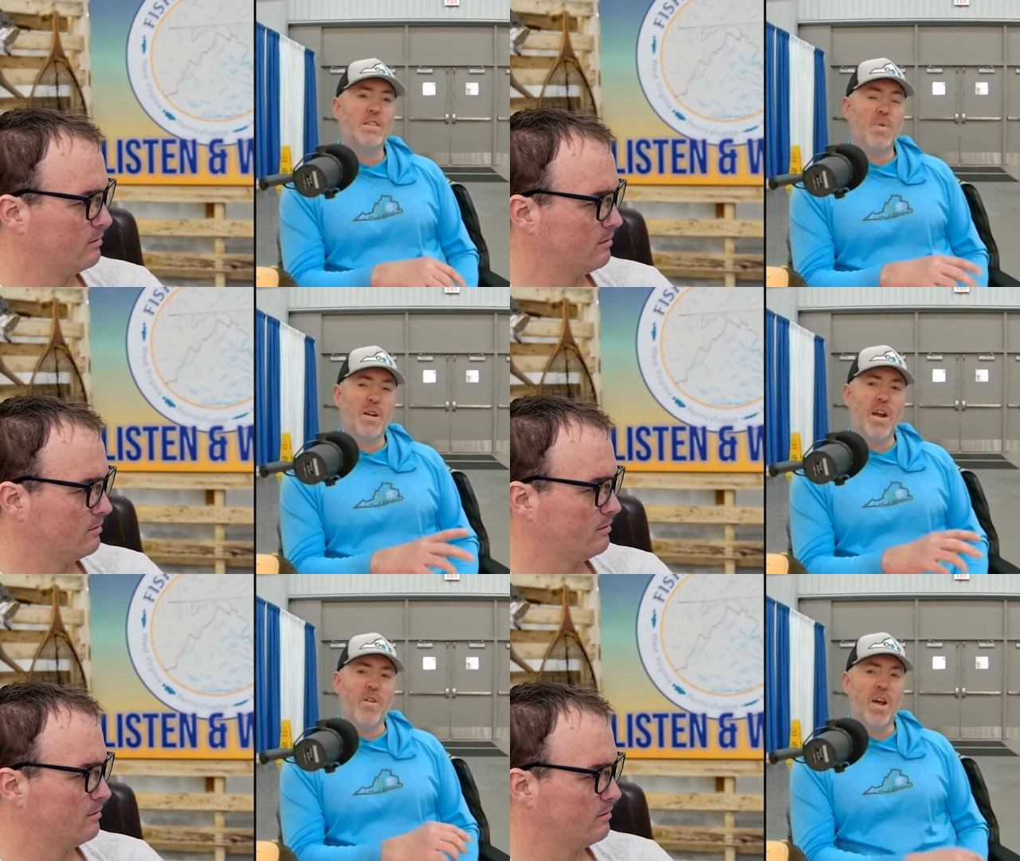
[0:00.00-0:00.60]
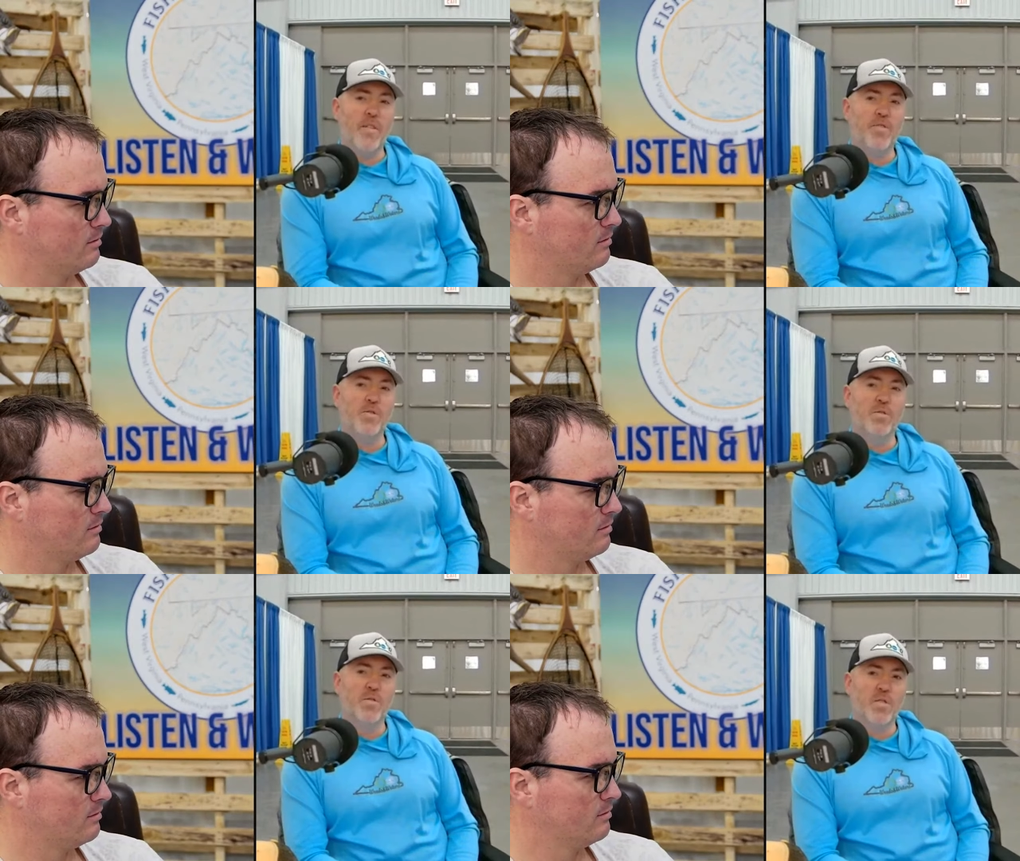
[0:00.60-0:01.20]
Speaker 1: that's about an hour and a half
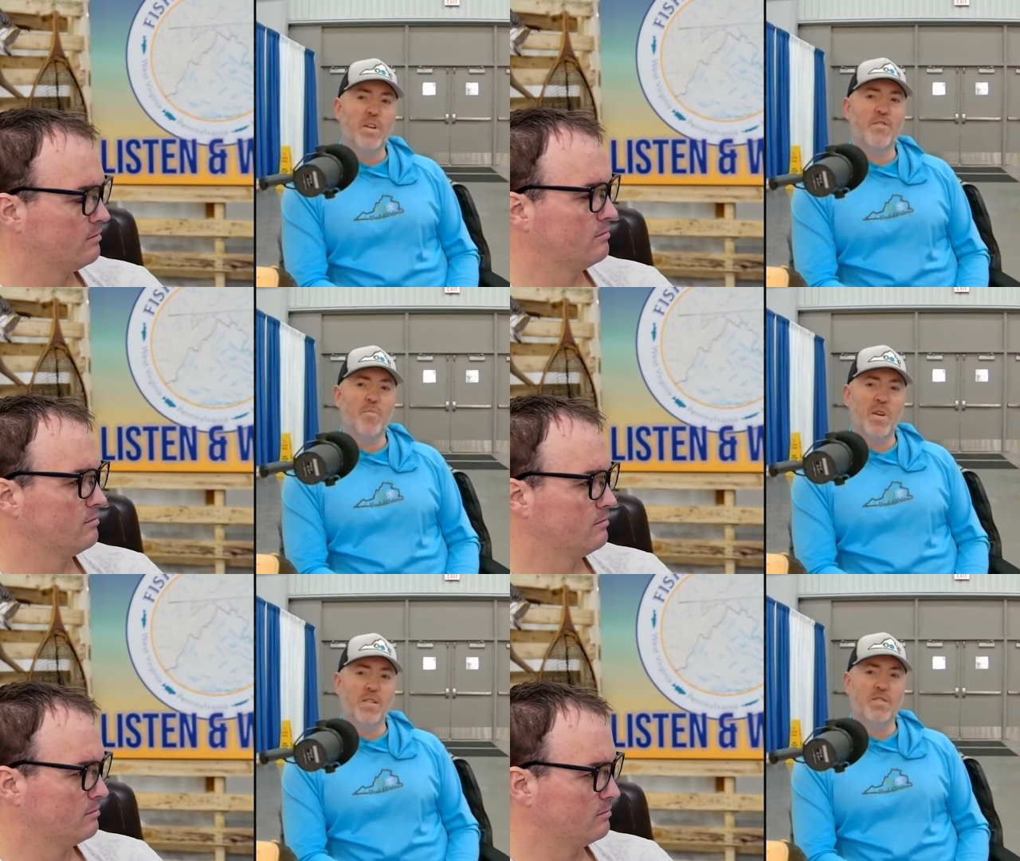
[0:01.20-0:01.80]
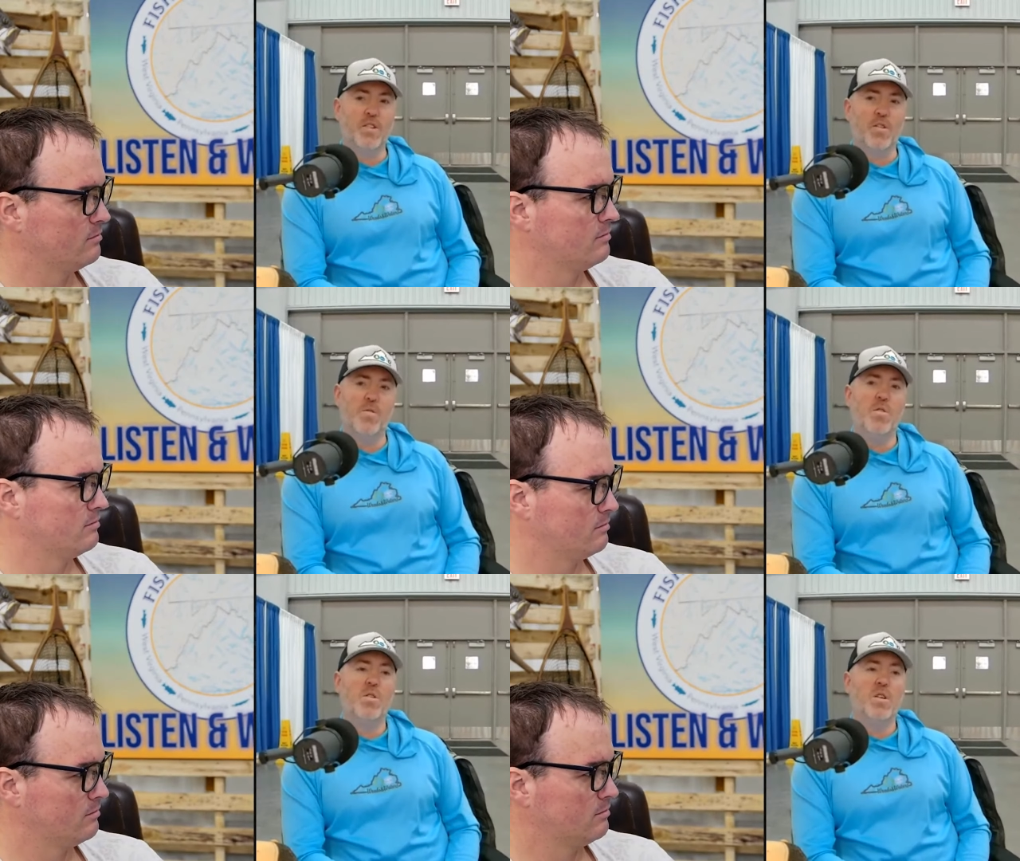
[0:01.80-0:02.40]
too. Like for me,
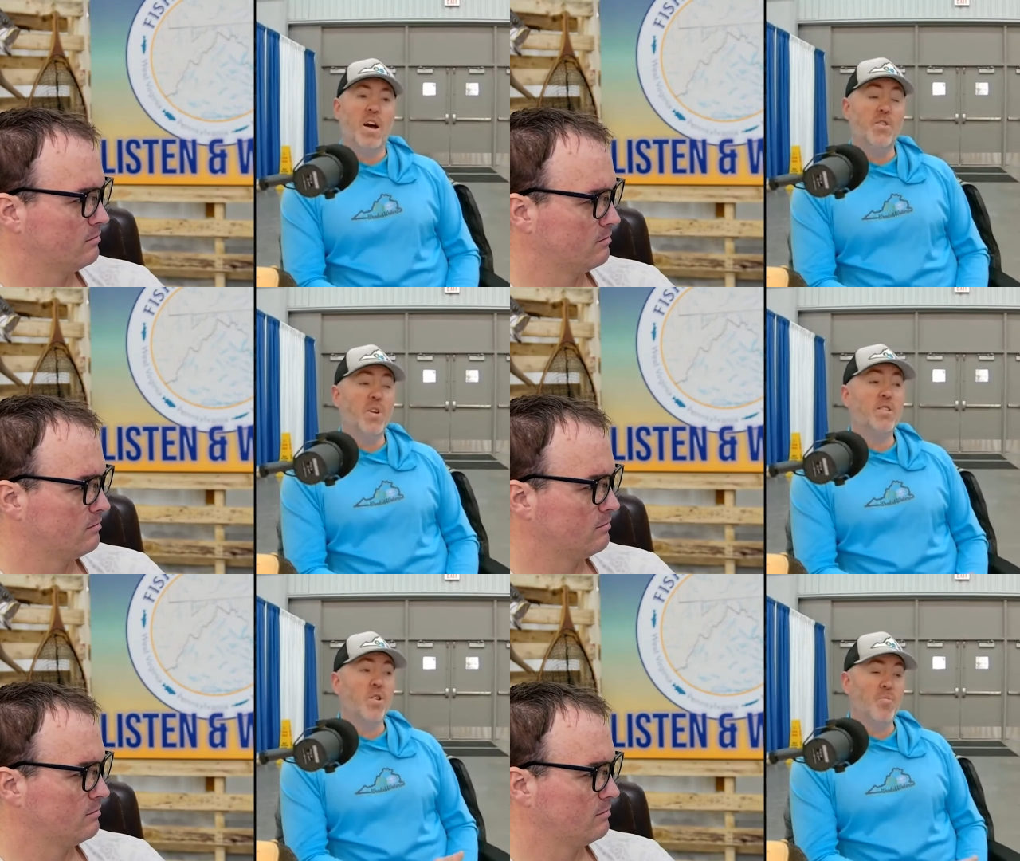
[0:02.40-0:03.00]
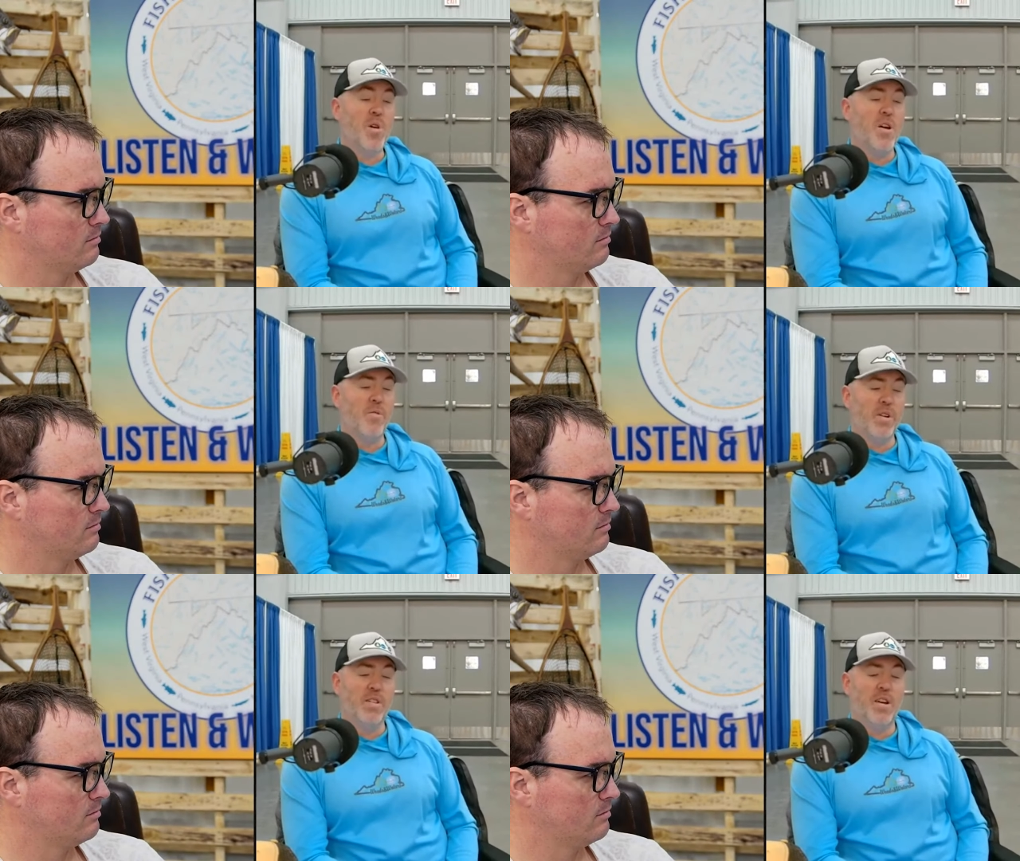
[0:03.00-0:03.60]
so I do like to go to
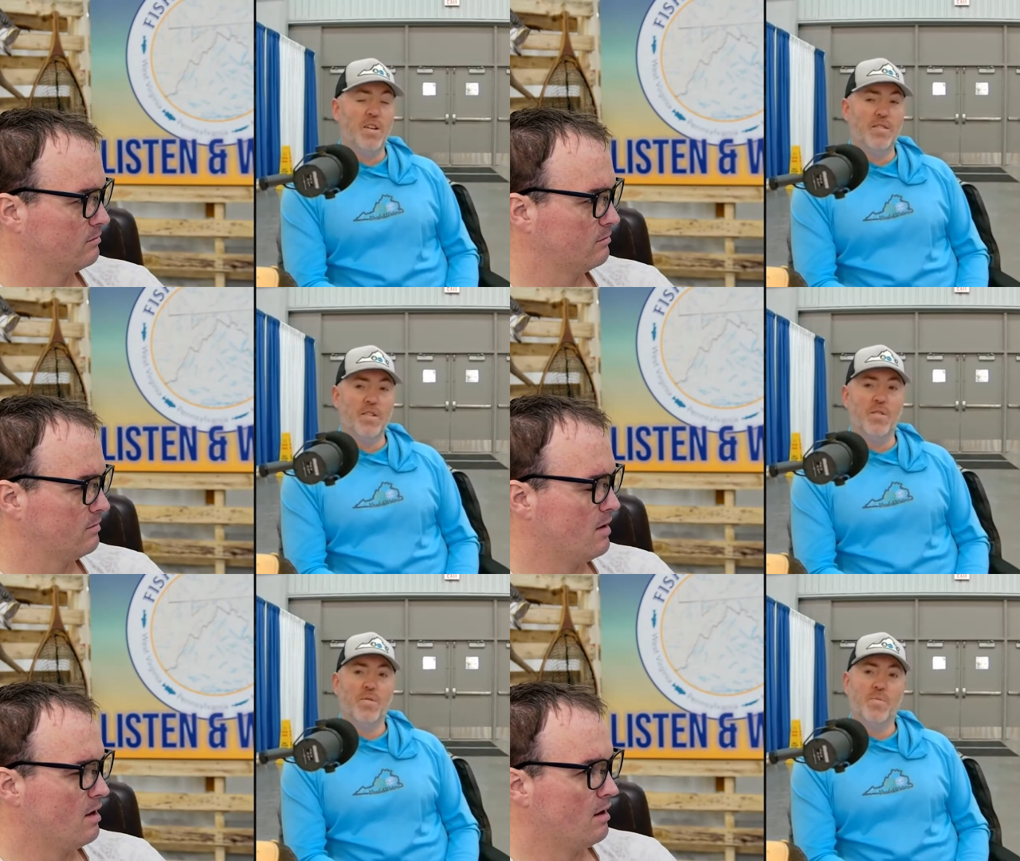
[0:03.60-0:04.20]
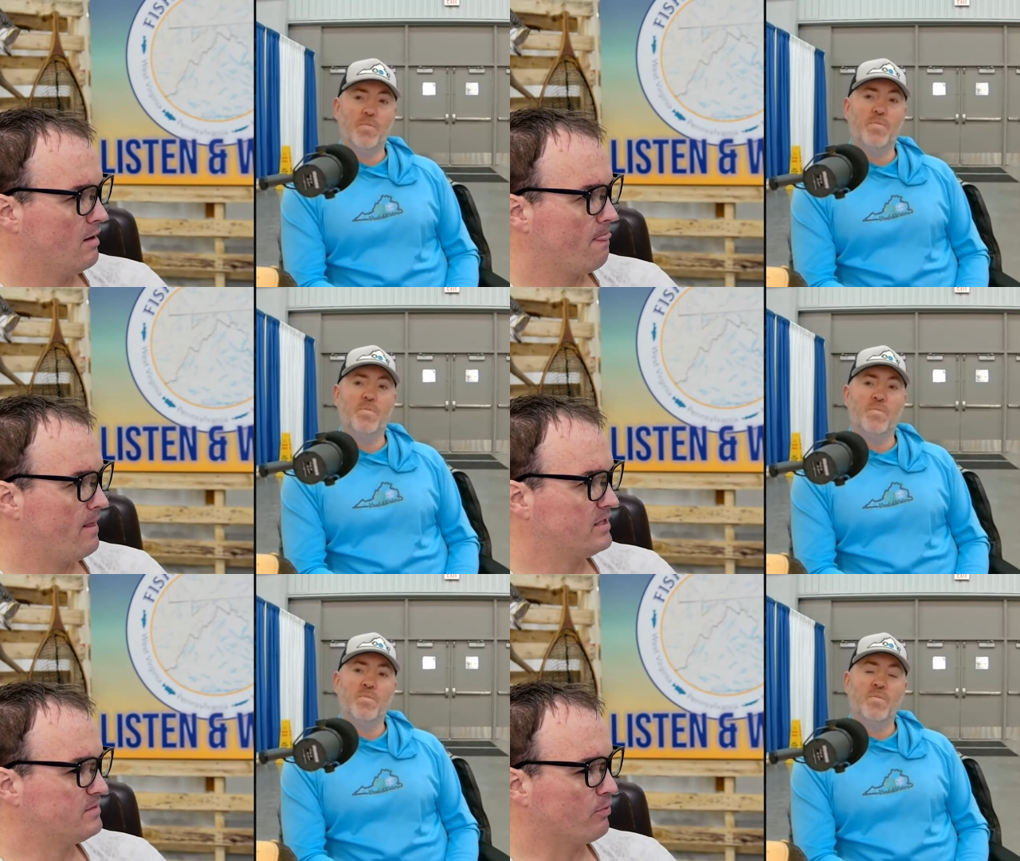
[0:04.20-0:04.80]
Briery a lot. So
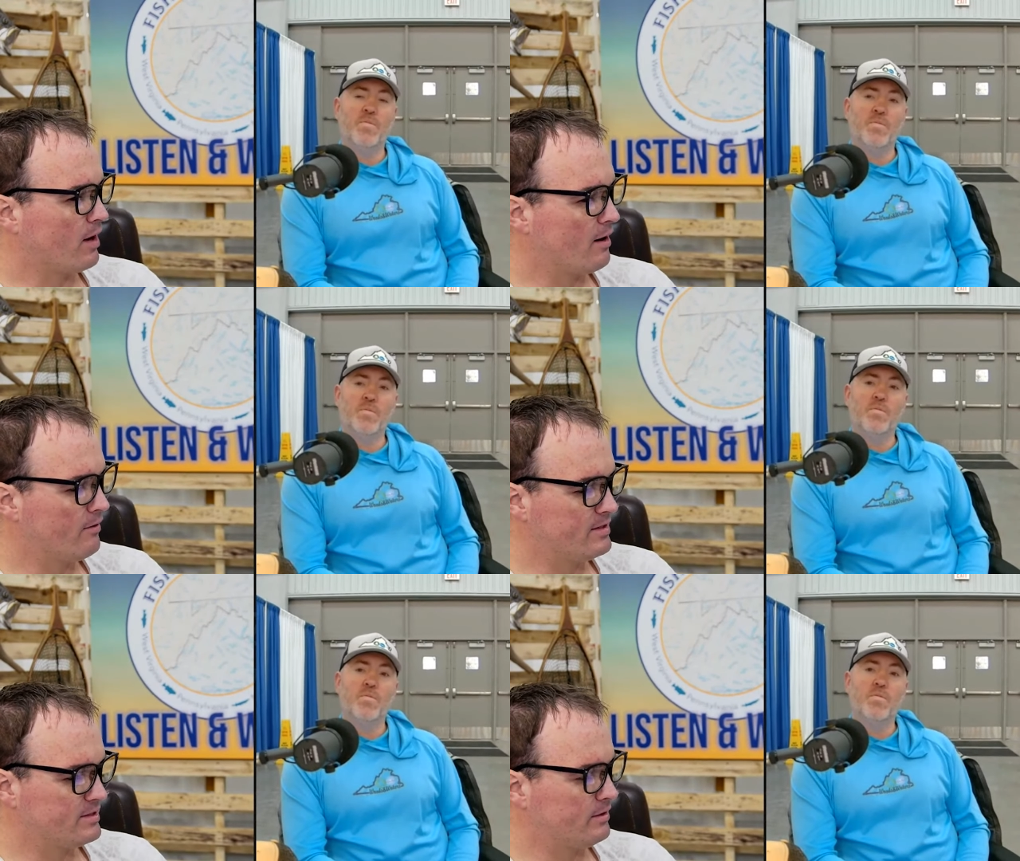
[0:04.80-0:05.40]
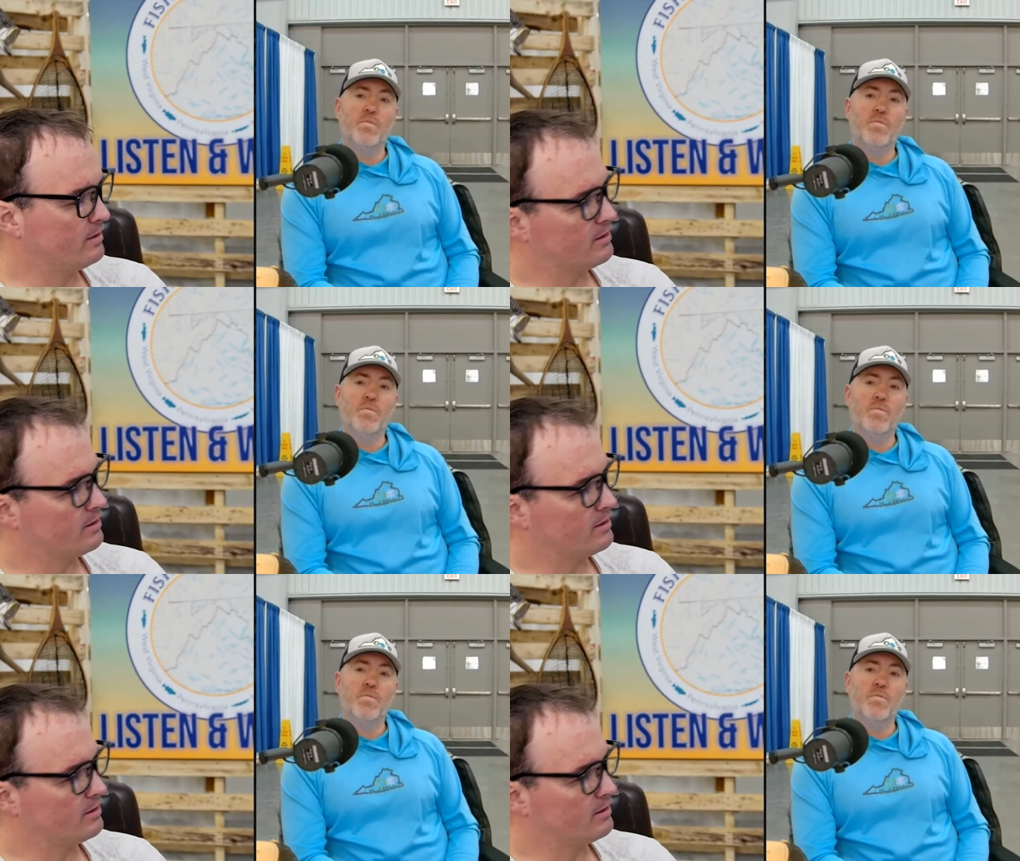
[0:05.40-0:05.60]
Speaker 2: is Briery still a